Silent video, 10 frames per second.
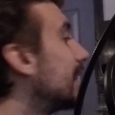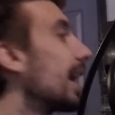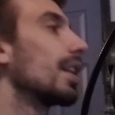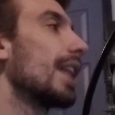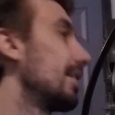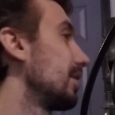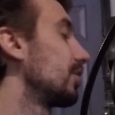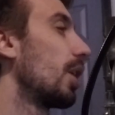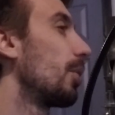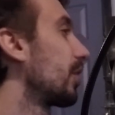that classic
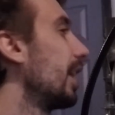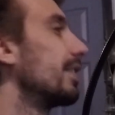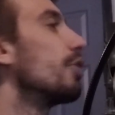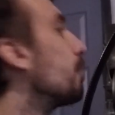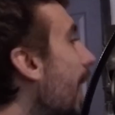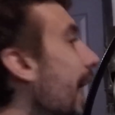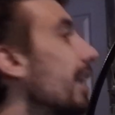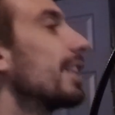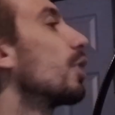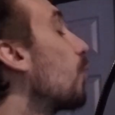Star Wars cadence that you buy.
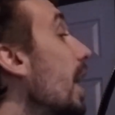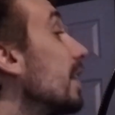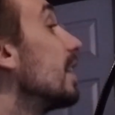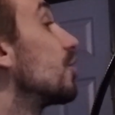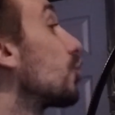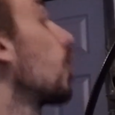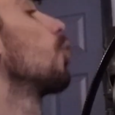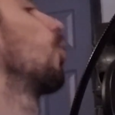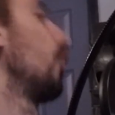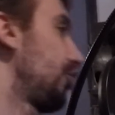Like the right Star
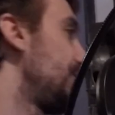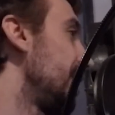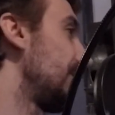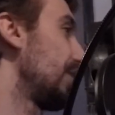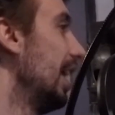Wars cheese.